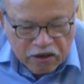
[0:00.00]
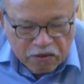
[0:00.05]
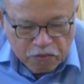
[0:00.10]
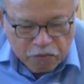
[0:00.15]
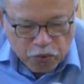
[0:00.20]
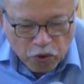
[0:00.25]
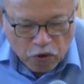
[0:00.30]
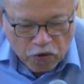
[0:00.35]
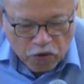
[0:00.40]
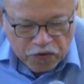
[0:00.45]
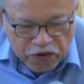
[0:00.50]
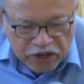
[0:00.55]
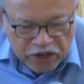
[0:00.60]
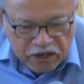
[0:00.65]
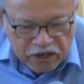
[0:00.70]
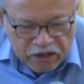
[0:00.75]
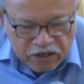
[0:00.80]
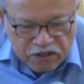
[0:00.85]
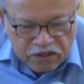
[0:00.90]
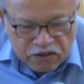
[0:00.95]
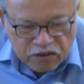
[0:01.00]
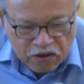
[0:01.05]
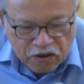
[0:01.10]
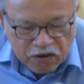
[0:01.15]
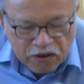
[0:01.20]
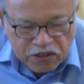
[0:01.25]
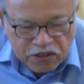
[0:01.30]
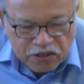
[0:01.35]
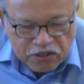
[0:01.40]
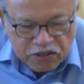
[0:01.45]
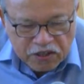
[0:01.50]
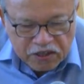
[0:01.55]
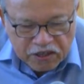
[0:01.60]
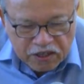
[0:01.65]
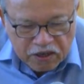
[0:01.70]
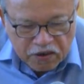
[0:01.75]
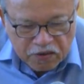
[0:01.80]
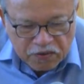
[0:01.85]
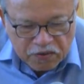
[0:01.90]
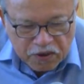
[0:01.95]
provenance or history
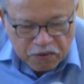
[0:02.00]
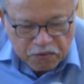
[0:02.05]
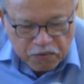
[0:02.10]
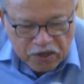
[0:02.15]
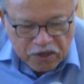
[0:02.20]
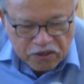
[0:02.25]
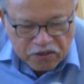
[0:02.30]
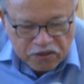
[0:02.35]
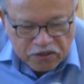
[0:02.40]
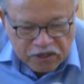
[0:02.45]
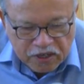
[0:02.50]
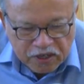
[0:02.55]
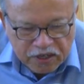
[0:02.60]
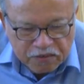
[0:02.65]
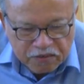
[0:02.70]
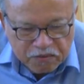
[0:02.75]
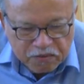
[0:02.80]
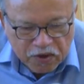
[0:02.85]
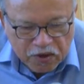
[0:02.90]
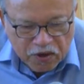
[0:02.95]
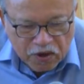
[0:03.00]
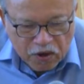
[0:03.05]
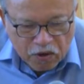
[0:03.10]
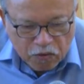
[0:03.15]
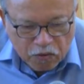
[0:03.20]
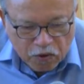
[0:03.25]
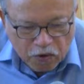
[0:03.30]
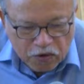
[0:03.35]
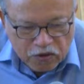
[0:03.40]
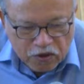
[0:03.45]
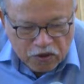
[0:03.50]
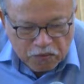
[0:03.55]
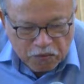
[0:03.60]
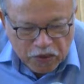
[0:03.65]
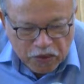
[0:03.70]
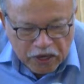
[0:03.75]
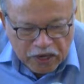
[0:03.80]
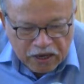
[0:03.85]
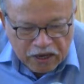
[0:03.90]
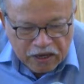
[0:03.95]
of the manuscript,
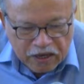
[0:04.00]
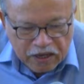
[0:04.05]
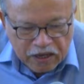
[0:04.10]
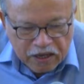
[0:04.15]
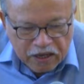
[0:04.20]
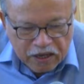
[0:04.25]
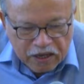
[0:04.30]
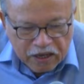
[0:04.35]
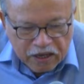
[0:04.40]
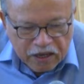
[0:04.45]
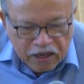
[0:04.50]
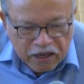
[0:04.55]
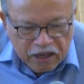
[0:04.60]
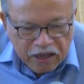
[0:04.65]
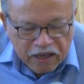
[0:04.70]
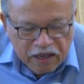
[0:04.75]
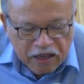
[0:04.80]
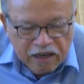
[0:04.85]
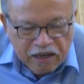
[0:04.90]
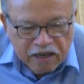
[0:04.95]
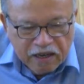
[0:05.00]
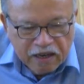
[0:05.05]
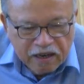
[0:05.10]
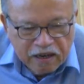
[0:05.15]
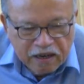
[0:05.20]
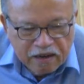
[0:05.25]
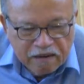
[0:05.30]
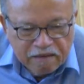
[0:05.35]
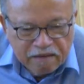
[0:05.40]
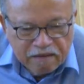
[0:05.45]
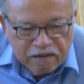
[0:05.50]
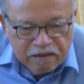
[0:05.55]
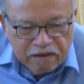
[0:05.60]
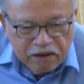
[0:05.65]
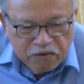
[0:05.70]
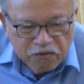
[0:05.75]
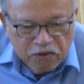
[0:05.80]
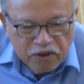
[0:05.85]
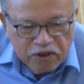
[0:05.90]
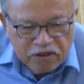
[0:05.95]
watermark, and
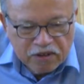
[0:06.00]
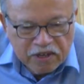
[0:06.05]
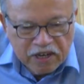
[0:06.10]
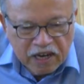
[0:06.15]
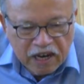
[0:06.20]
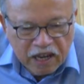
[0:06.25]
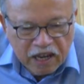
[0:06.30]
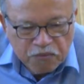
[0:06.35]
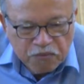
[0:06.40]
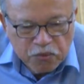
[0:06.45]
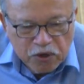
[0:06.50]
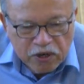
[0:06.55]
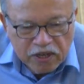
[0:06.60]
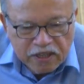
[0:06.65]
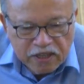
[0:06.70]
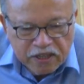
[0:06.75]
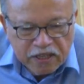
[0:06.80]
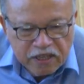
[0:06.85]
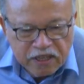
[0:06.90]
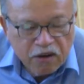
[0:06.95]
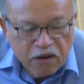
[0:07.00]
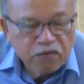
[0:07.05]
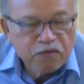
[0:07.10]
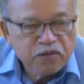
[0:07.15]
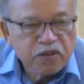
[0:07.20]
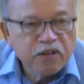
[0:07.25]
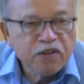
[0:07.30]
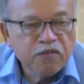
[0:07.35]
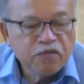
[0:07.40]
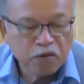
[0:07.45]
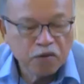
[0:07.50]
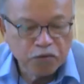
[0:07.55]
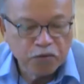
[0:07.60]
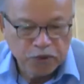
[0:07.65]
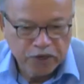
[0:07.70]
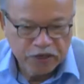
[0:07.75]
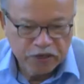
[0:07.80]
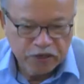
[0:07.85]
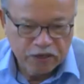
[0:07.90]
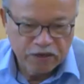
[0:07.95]
even reliability of the
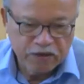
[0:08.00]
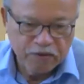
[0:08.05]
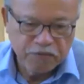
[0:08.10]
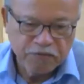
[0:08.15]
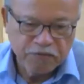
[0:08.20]
information.